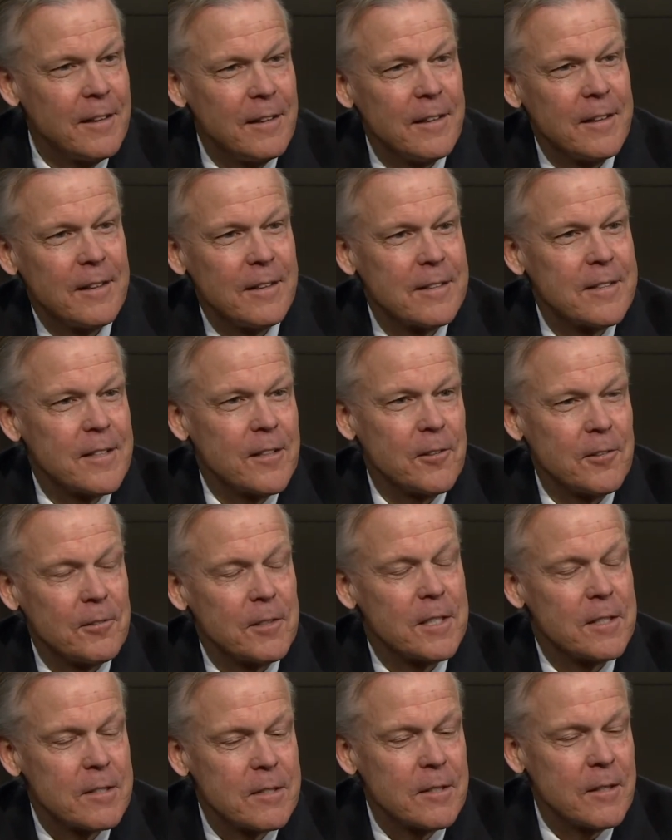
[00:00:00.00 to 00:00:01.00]
Uh, so
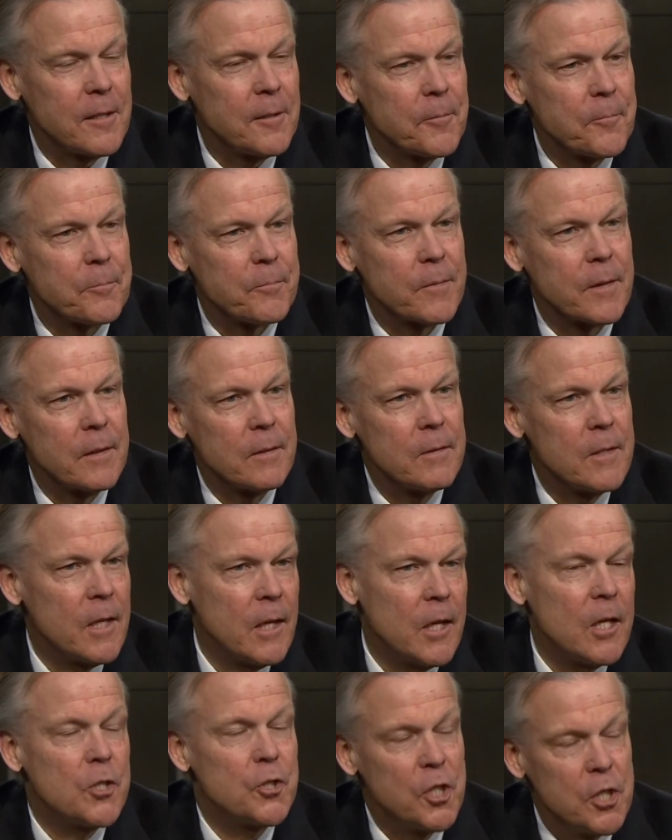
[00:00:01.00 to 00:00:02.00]
it's, um,
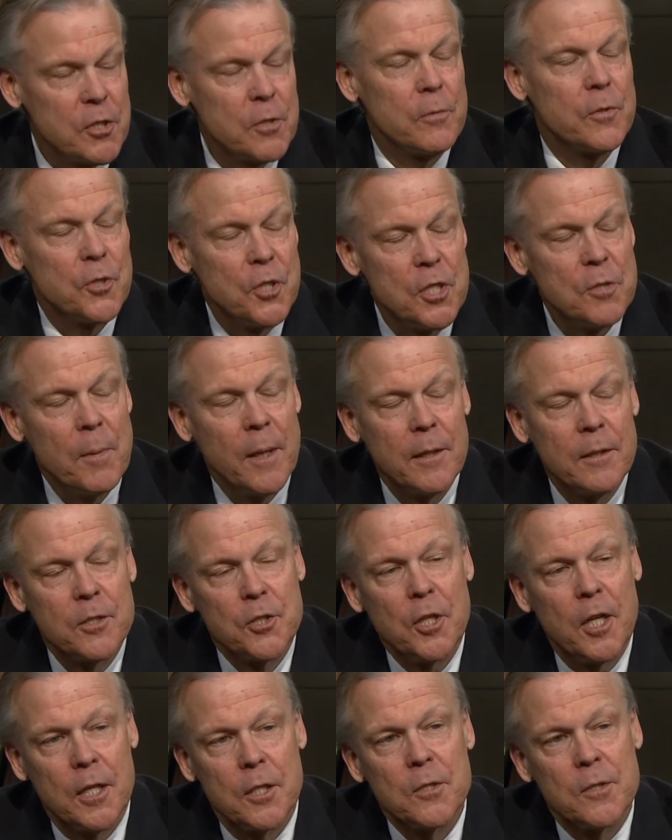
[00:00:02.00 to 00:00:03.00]
she's, she's made the
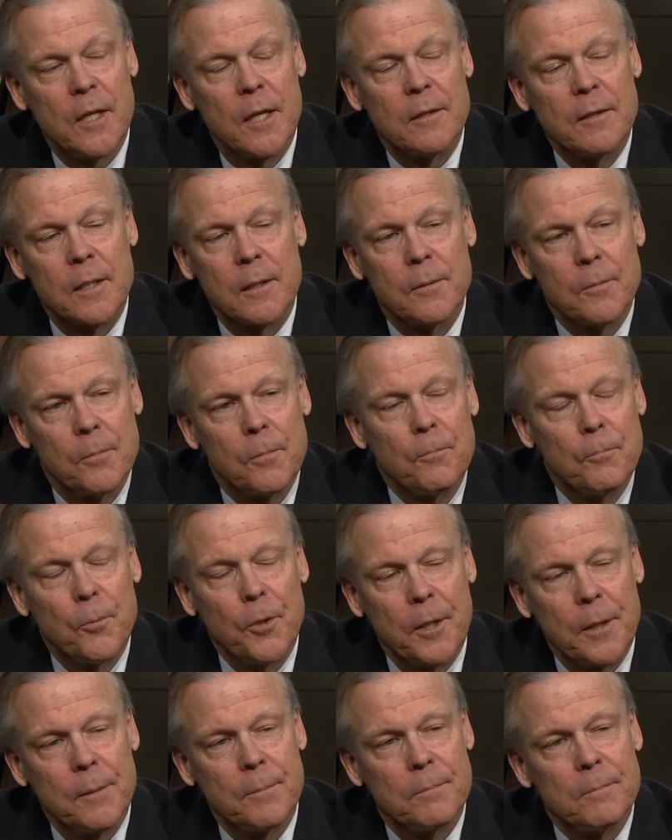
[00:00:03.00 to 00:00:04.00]
change, I think,
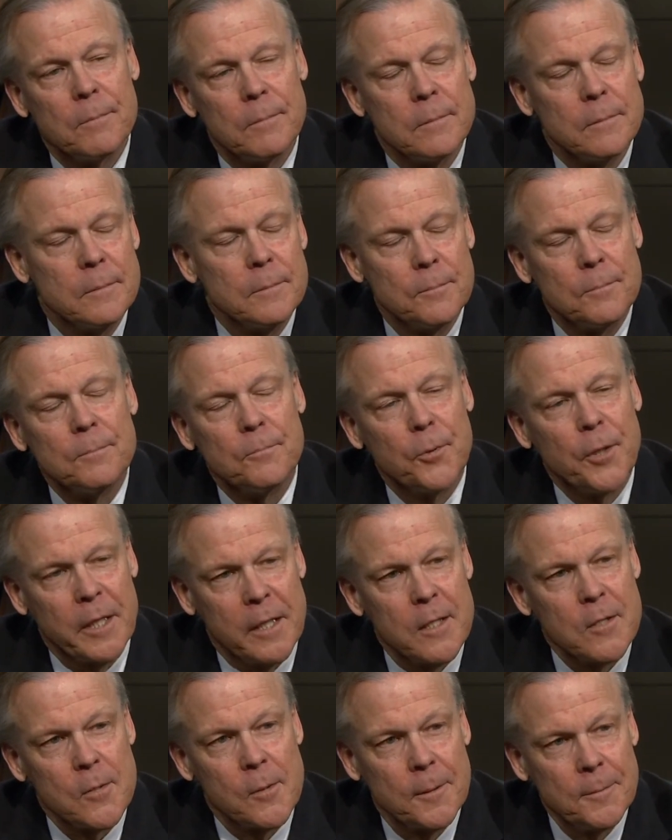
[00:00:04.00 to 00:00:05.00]
pretty, pretty
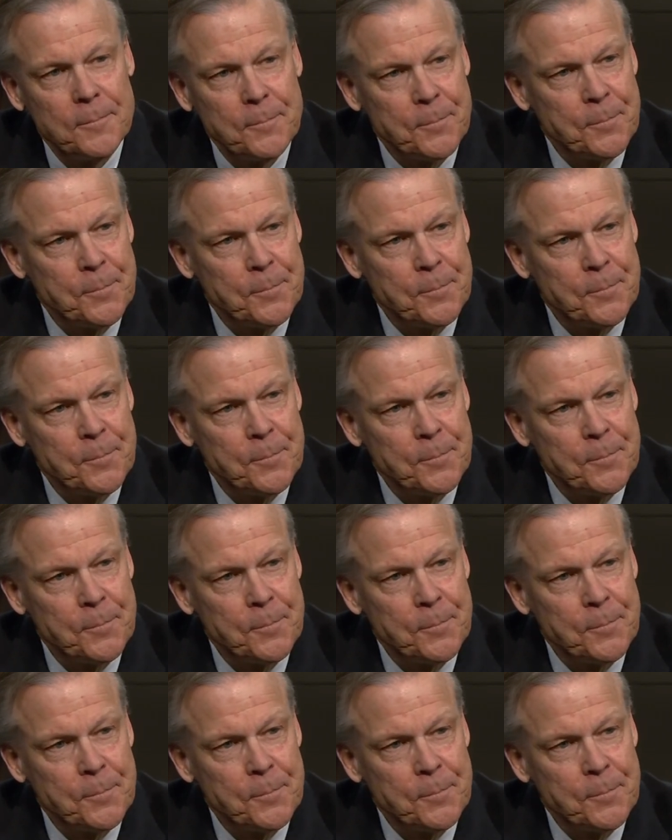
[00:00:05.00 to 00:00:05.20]
easily.